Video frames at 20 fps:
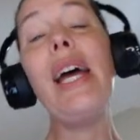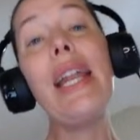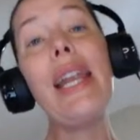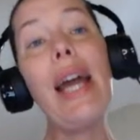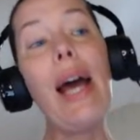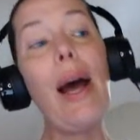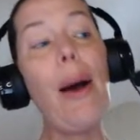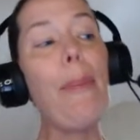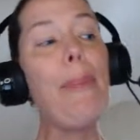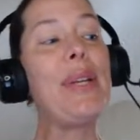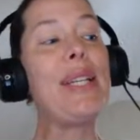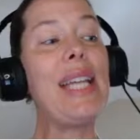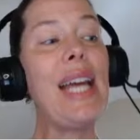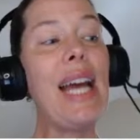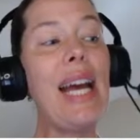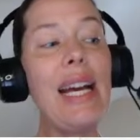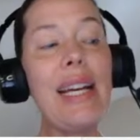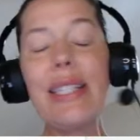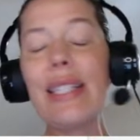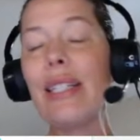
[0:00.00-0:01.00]
Now,
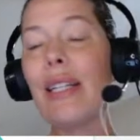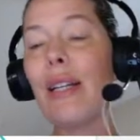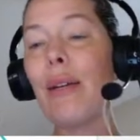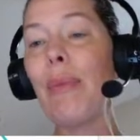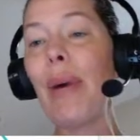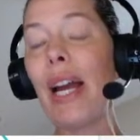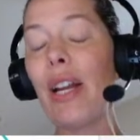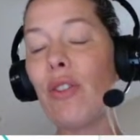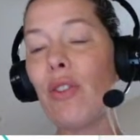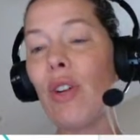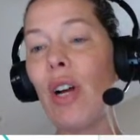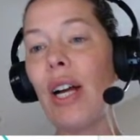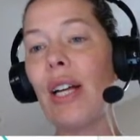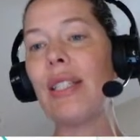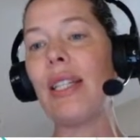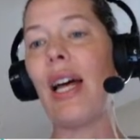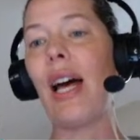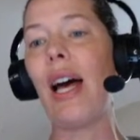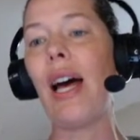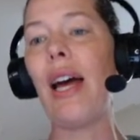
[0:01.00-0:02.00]
potassium
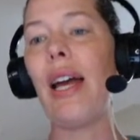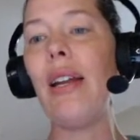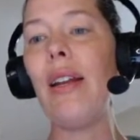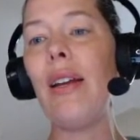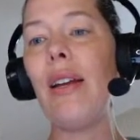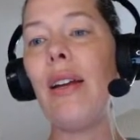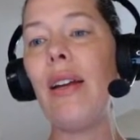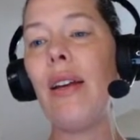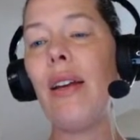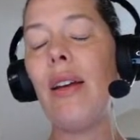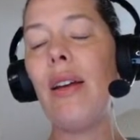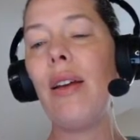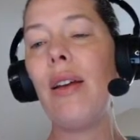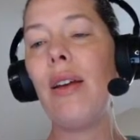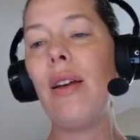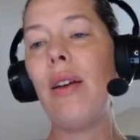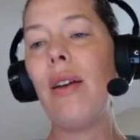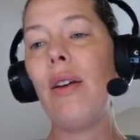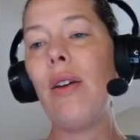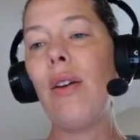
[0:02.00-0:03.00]
hydroxide,
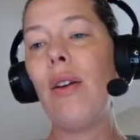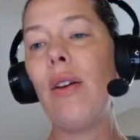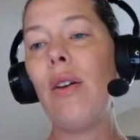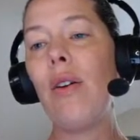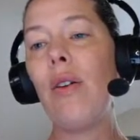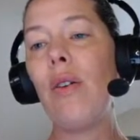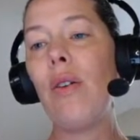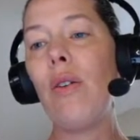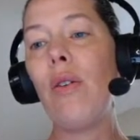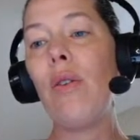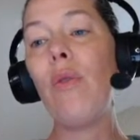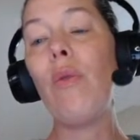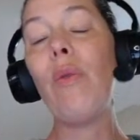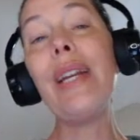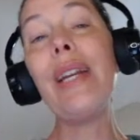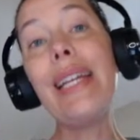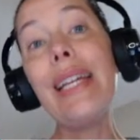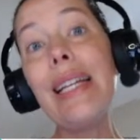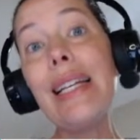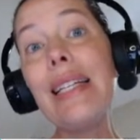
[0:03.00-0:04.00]

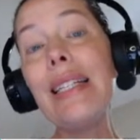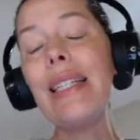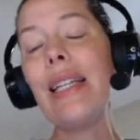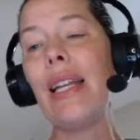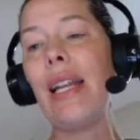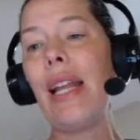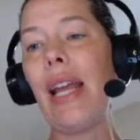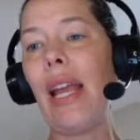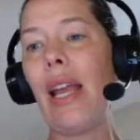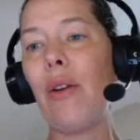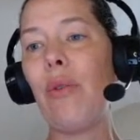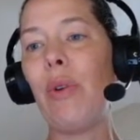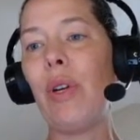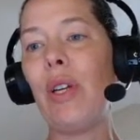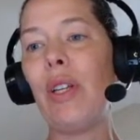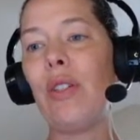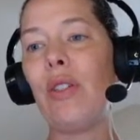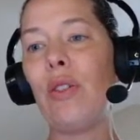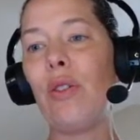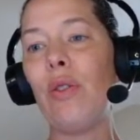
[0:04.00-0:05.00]
when it is in
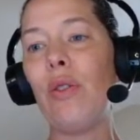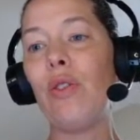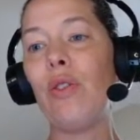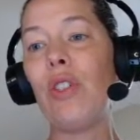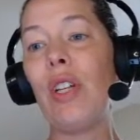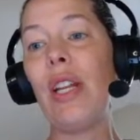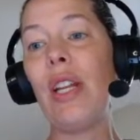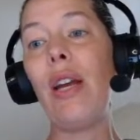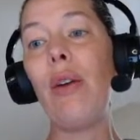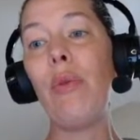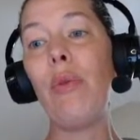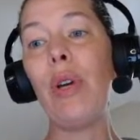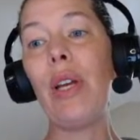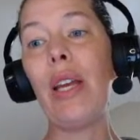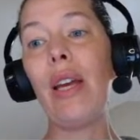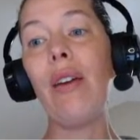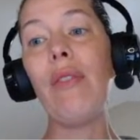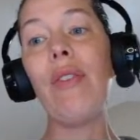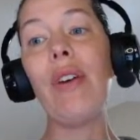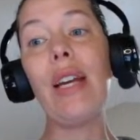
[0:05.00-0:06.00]
aqueous solution, it will
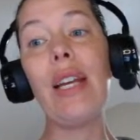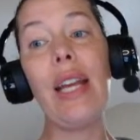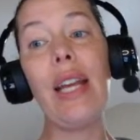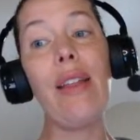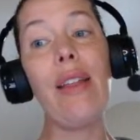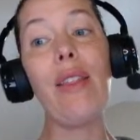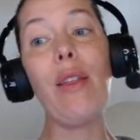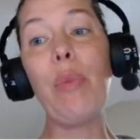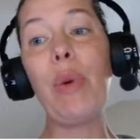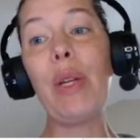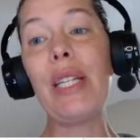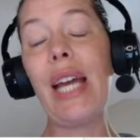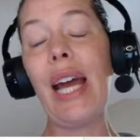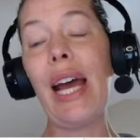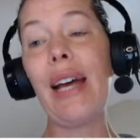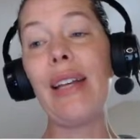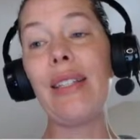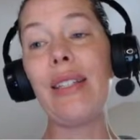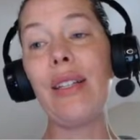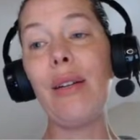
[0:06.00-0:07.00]
give, again, the
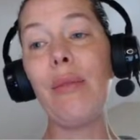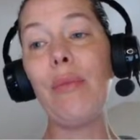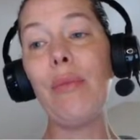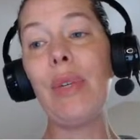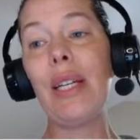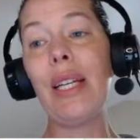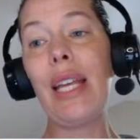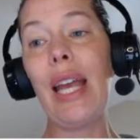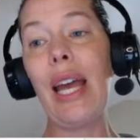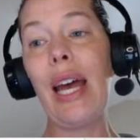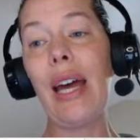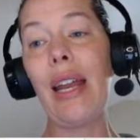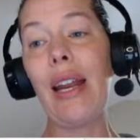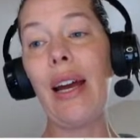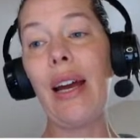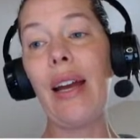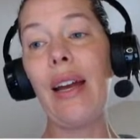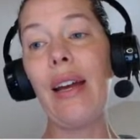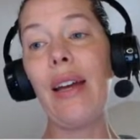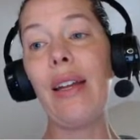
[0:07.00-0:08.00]
potassium
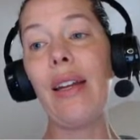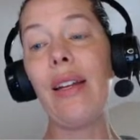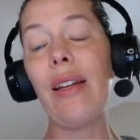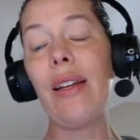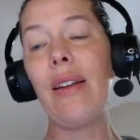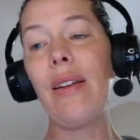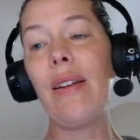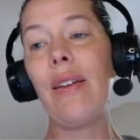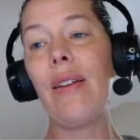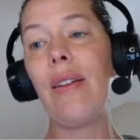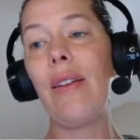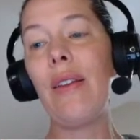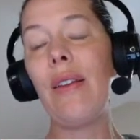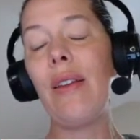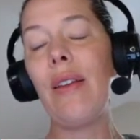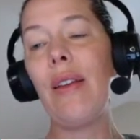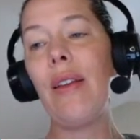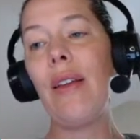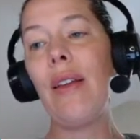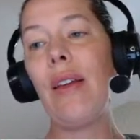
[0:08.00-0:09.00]
cation
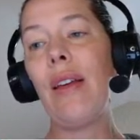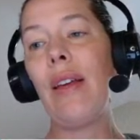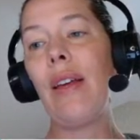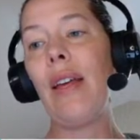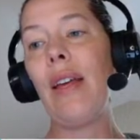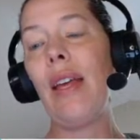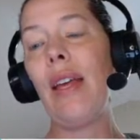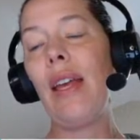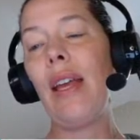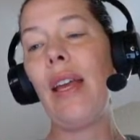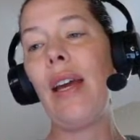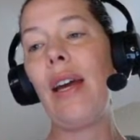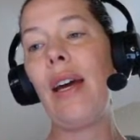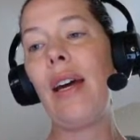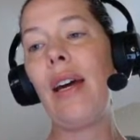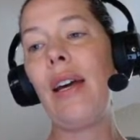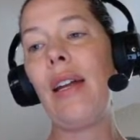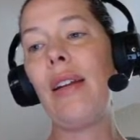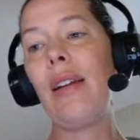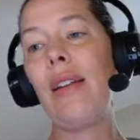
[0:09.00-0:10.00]

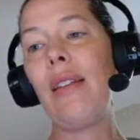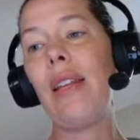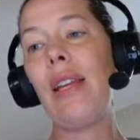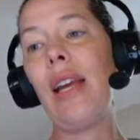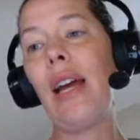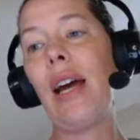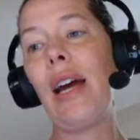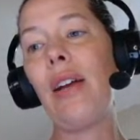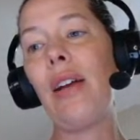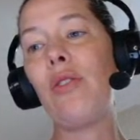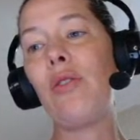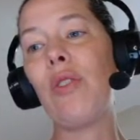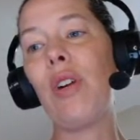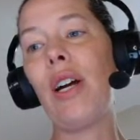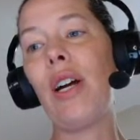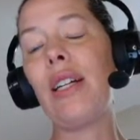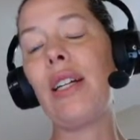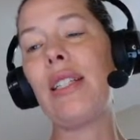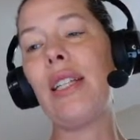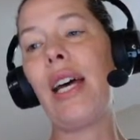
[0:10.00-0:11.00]
and the
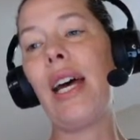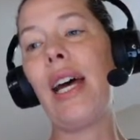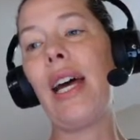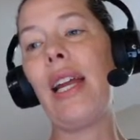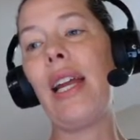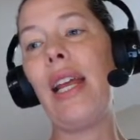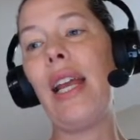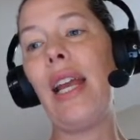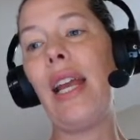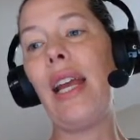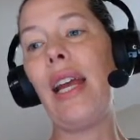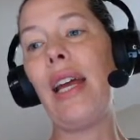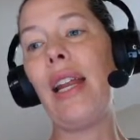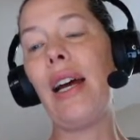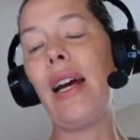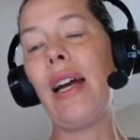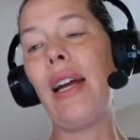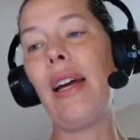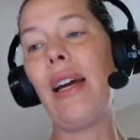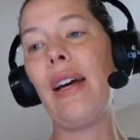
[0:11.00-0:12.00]
hydroxide
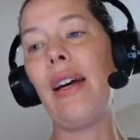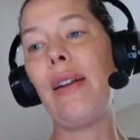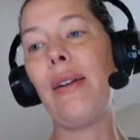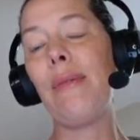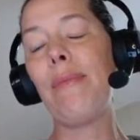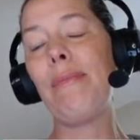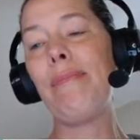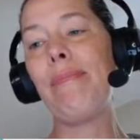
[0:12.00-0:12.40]
anion.